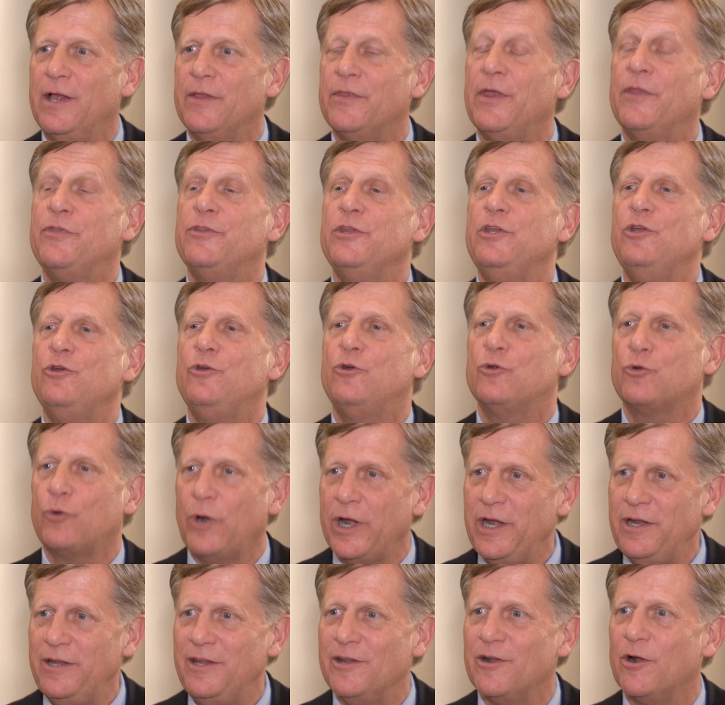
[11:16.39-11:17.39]
that the
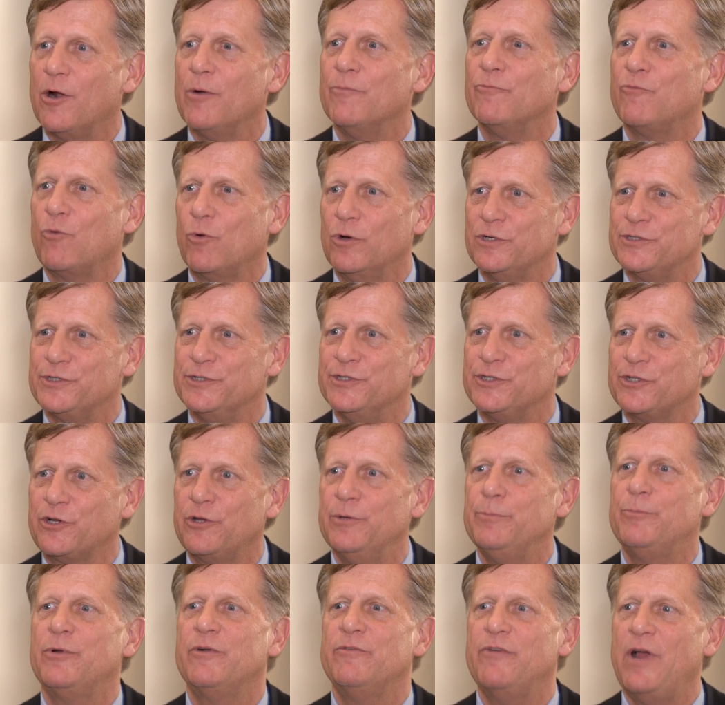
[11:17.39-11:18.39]
Ukrainian armed forces
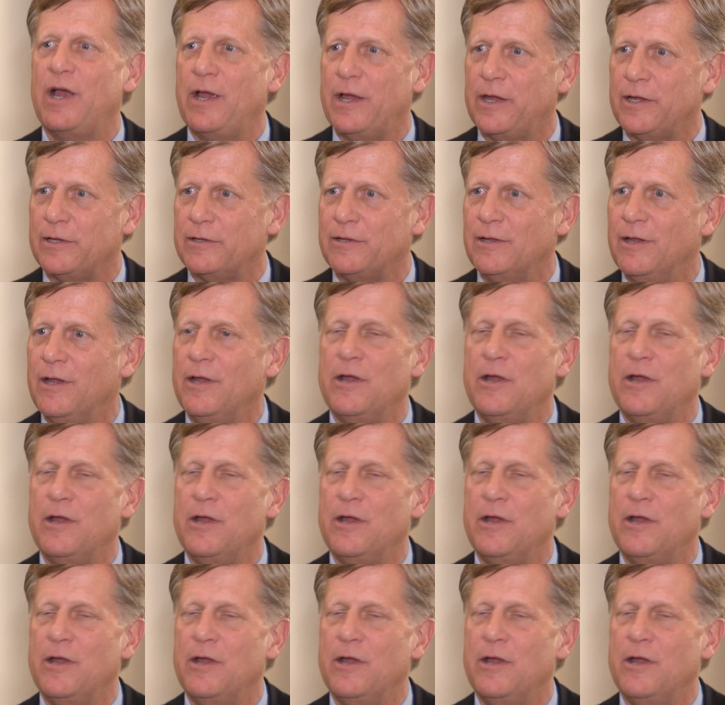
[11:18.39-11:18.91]
could provide